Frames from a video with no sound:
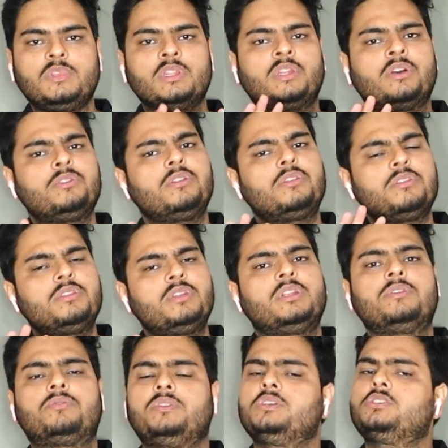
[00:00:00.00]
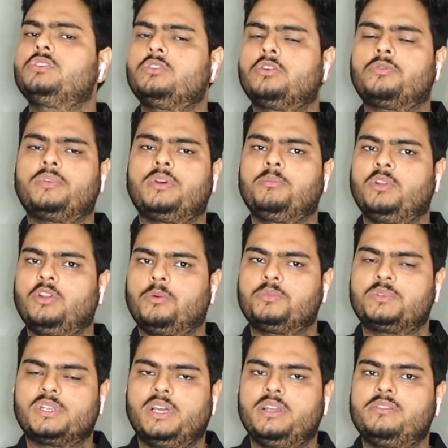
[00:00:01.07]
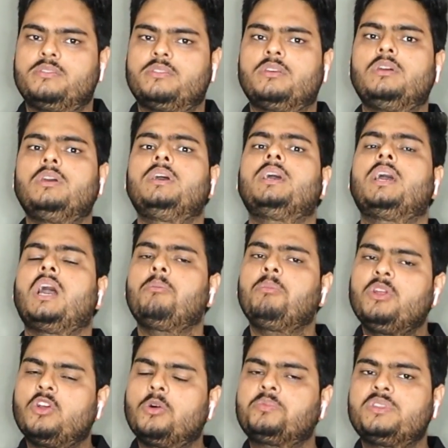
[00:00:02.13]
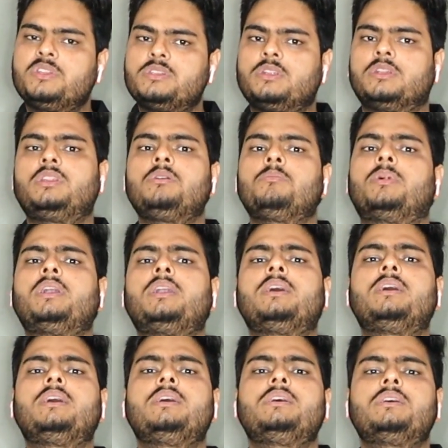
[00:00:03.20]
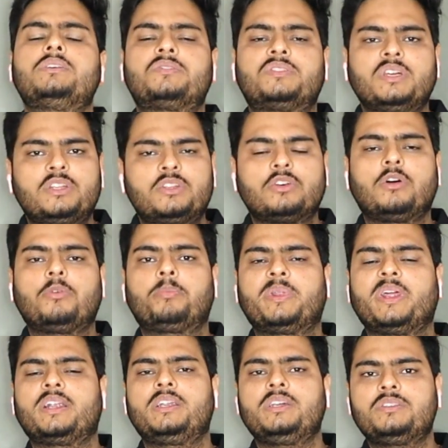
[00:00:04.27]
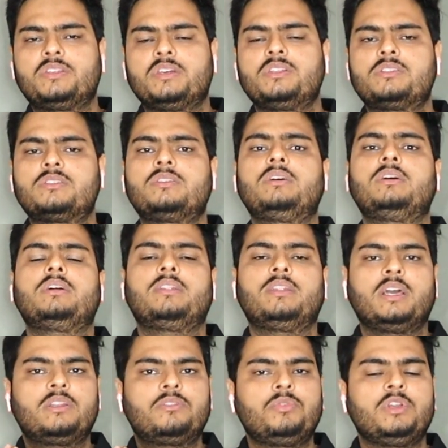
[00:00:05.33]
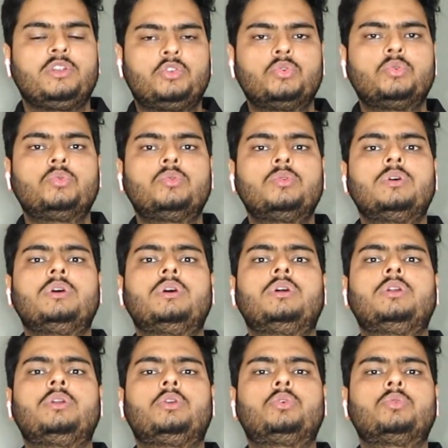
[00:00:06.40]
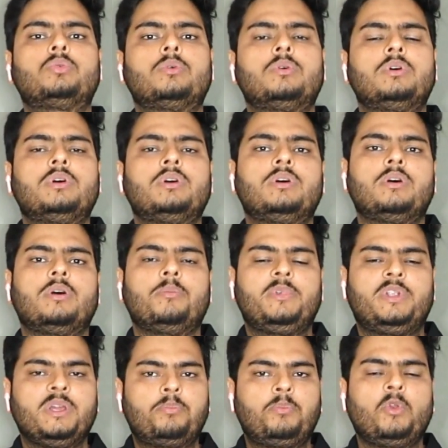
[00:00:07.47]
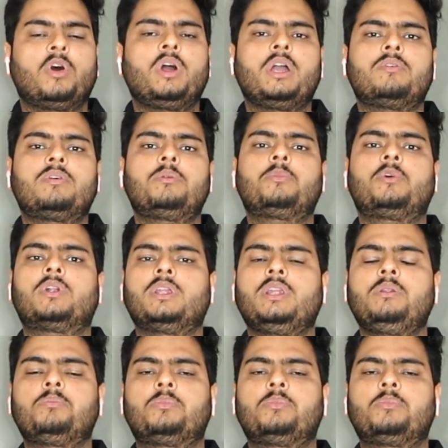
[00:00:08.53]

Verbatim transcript: Now this is the definition of MLOps, guys. MLOps is nothing but set of practices that we do to deploy our model in